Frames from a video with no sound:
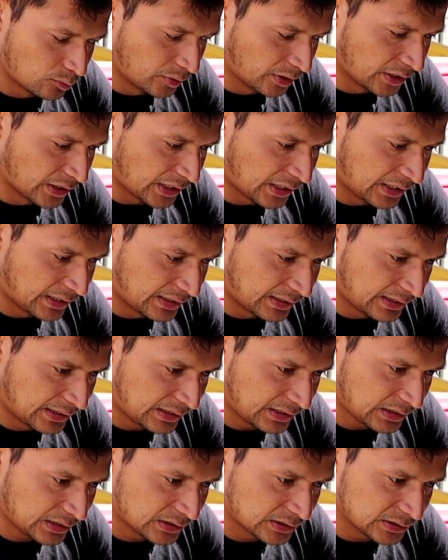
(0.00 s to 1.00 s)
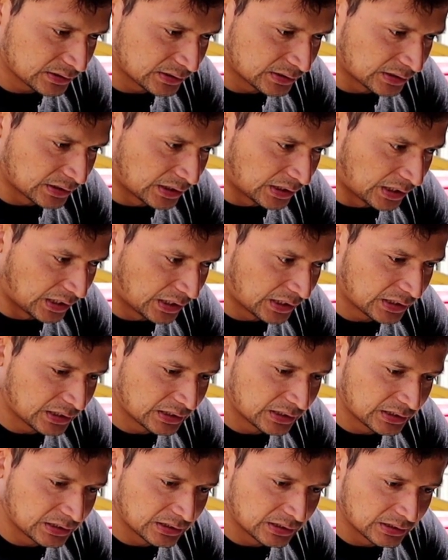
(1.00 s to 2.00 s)
Well, uh,
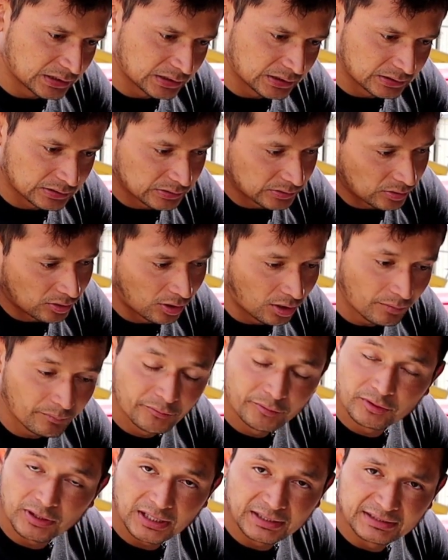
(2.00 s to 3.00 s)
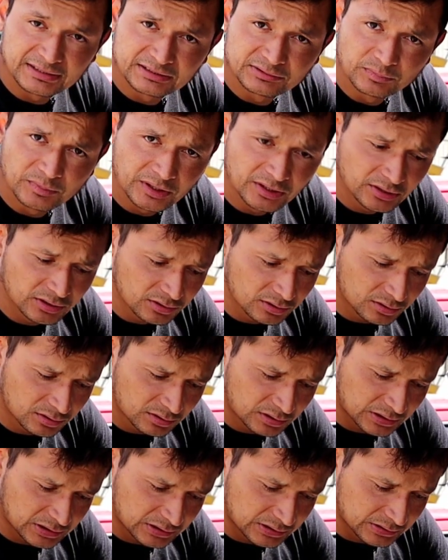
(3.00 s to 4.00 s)
I hope you like this
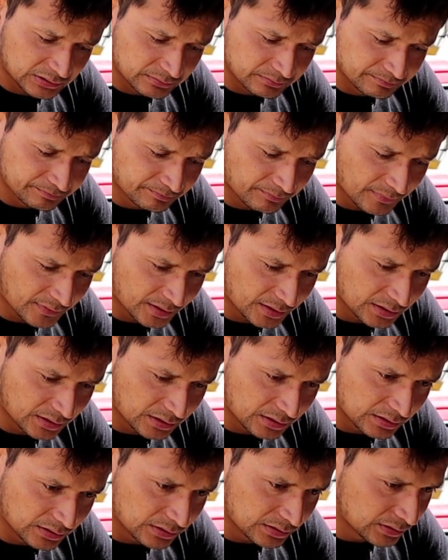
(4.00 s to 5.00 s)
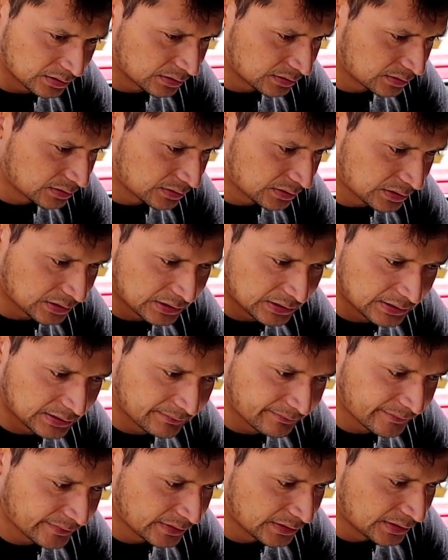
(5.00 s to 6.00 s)
video, um, and
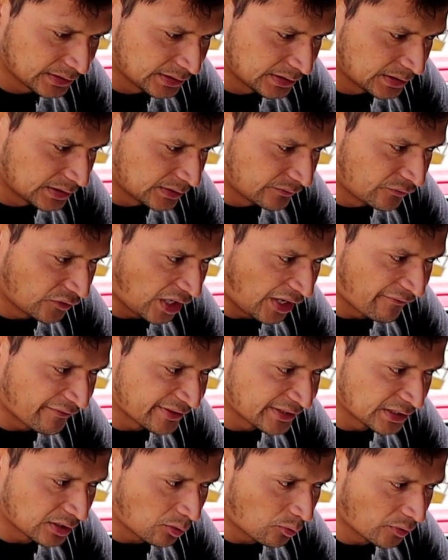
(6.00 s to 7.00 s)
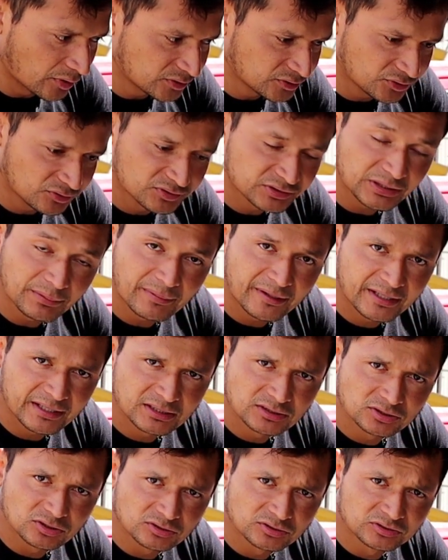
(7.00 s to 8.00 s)
um, if you have any questions about
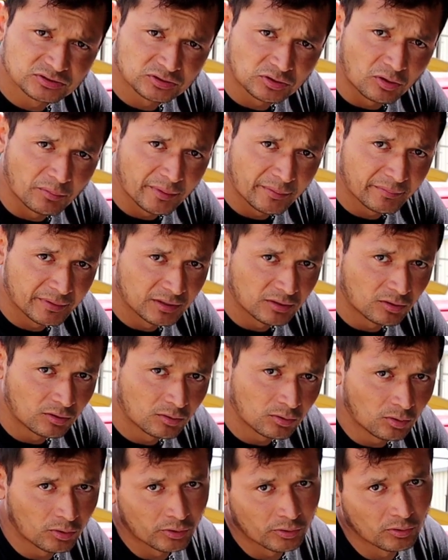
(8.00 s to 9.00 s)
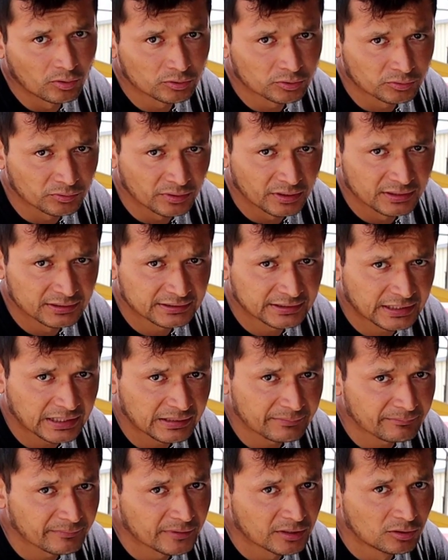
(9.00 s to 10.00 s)
it, just comment below or go to
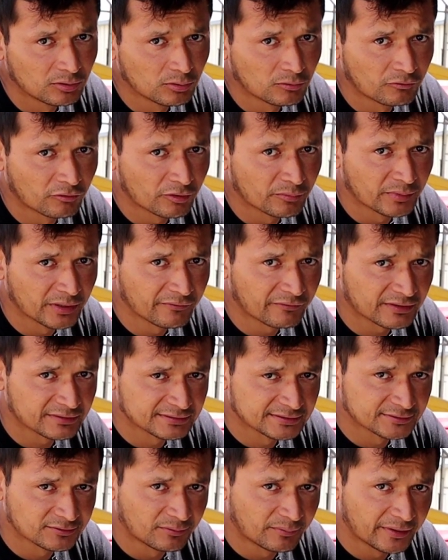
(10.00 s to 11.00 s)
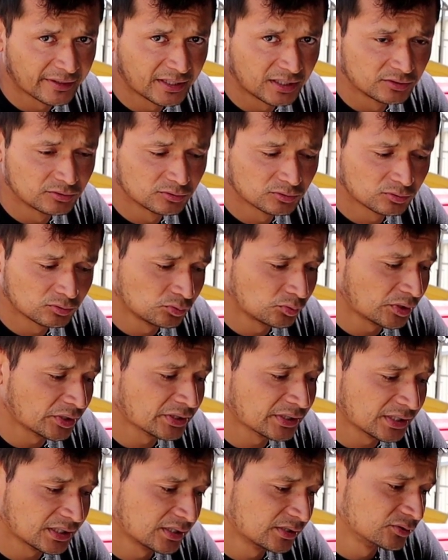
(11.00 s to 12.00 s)
Instagram, look for me, Francisco Maya YouTube,
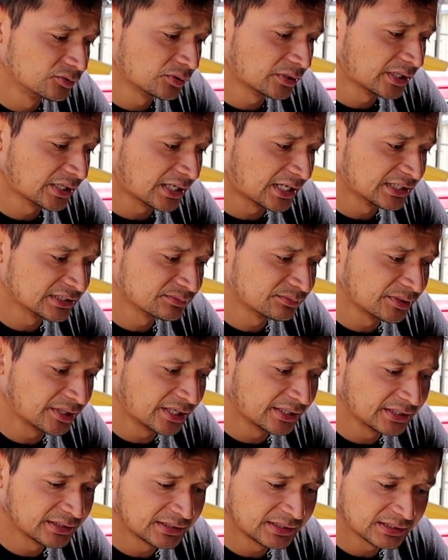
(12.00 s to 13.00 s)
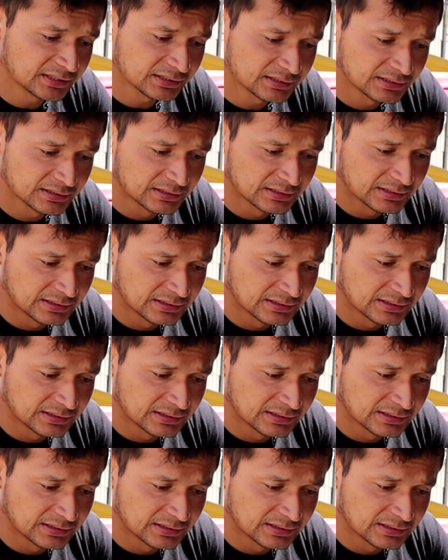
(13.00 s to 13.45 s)
and there you can ask me anything.